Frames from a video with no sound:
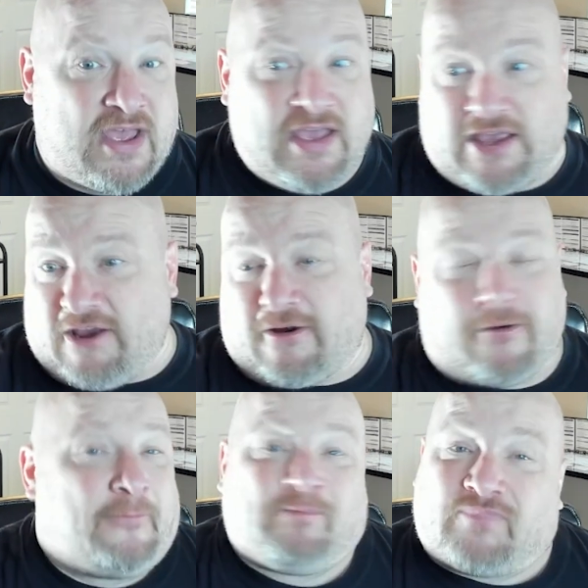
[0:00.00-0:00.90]

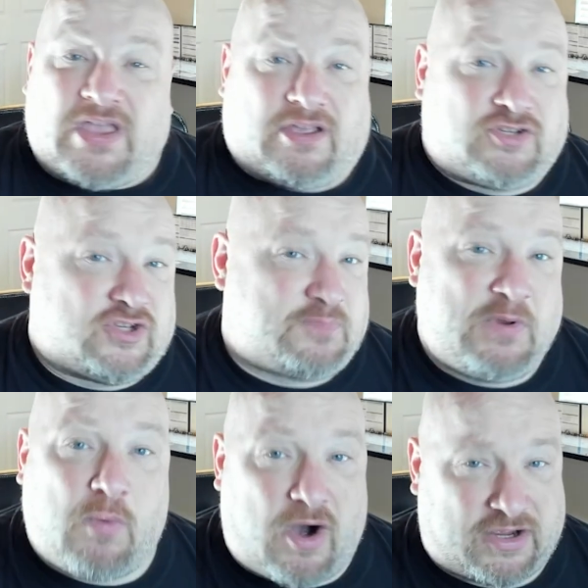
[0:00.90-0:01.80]
Here, they could just be
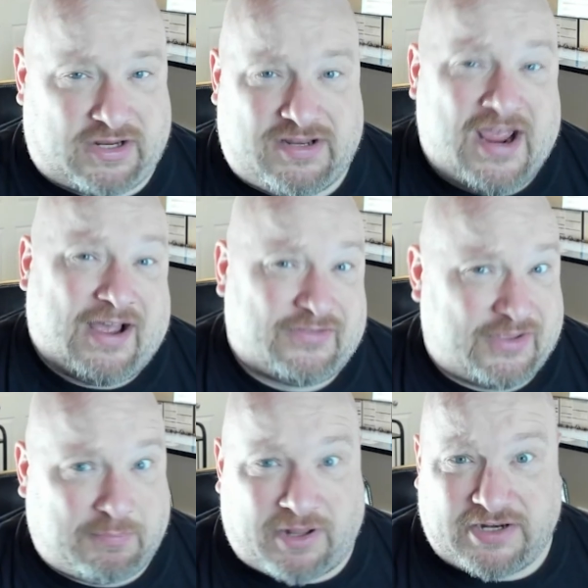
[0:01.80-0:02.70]
walking down the
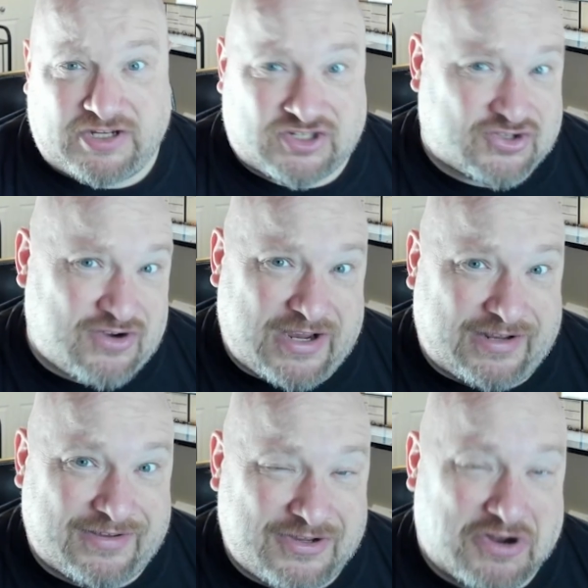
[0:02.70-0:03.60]
bloody street,
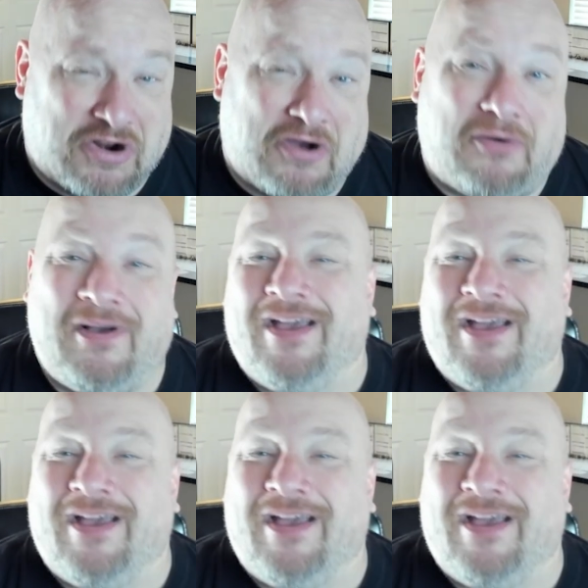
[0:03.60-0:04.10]
you know?